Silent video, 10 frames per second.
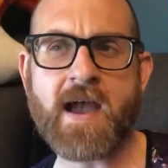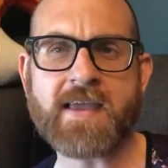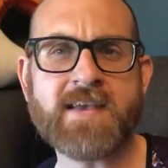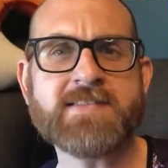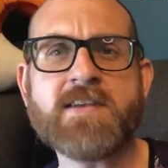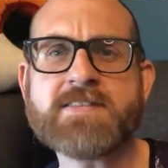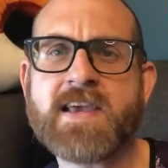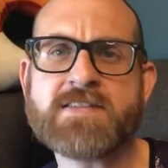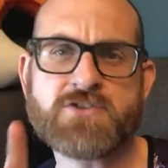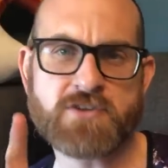I guess I'll
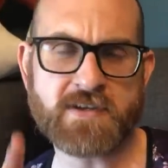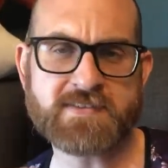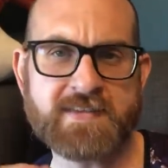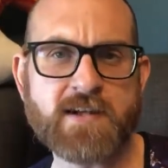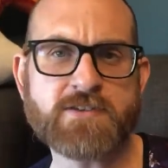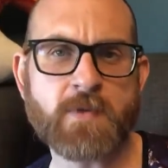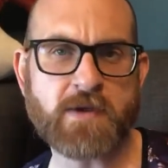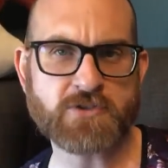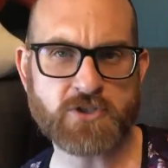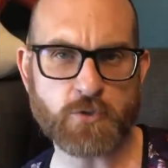say it centers
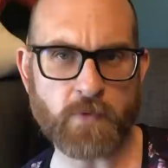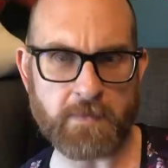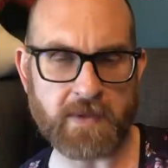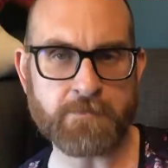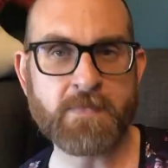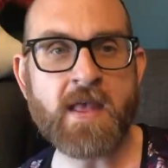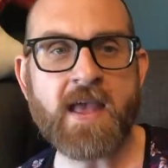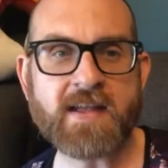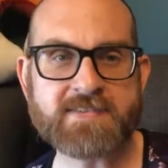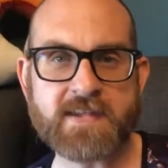around two women.
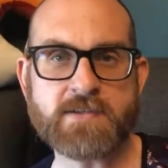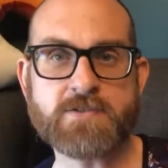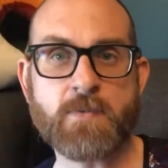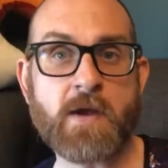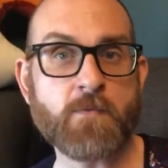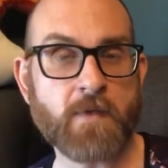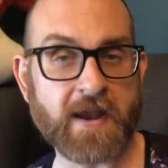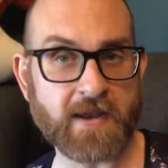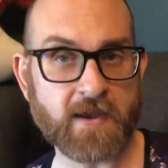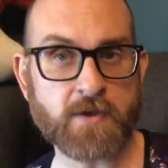It centers around
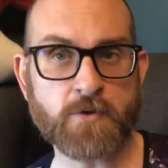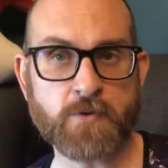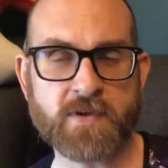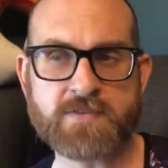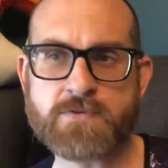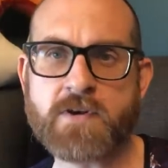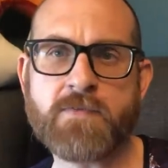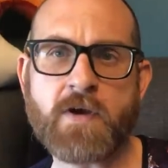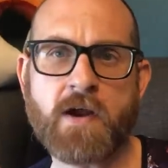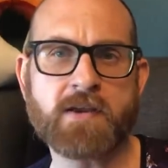Reyna, who is sort
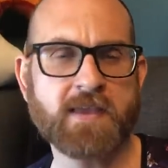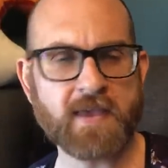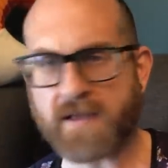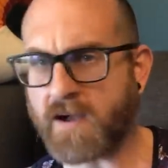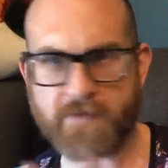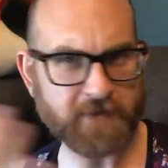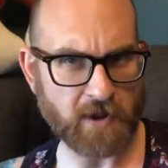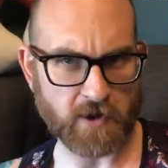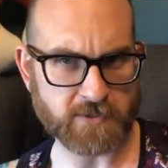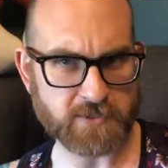of our kickoff
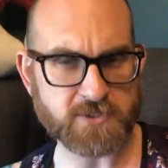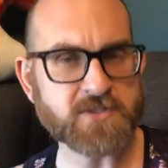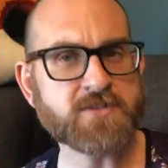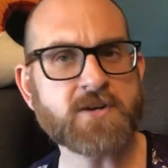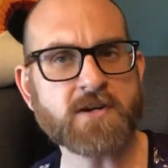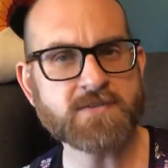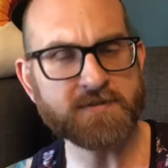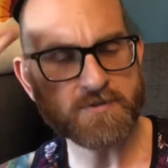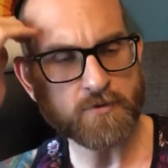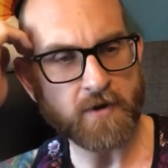character. She starts
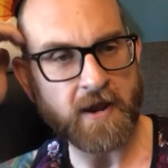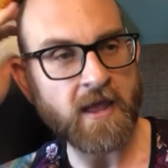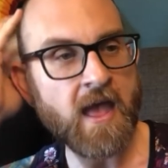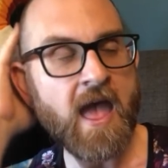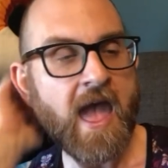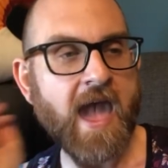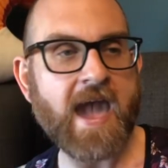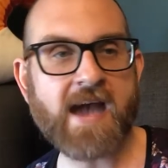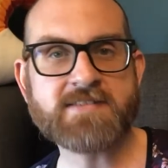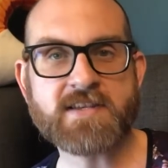the story,
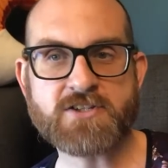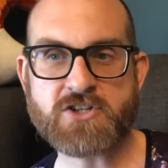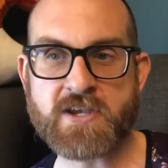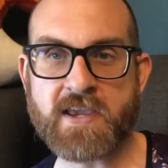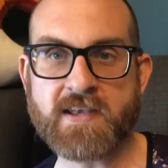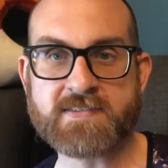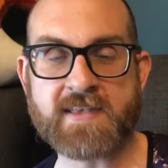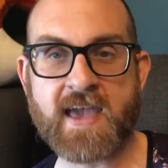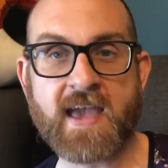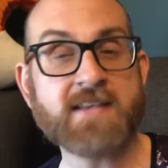and she
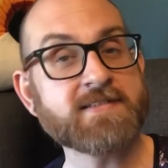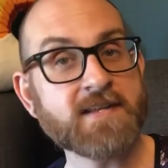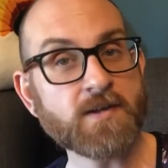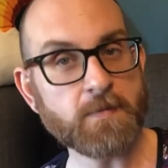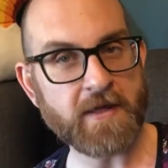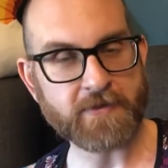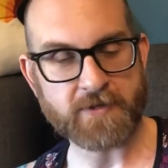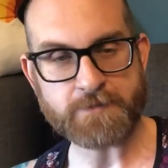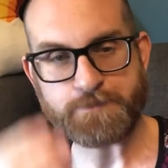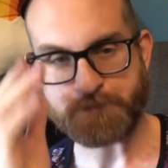is a single
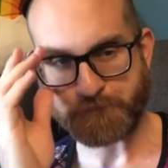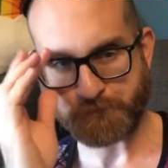mother,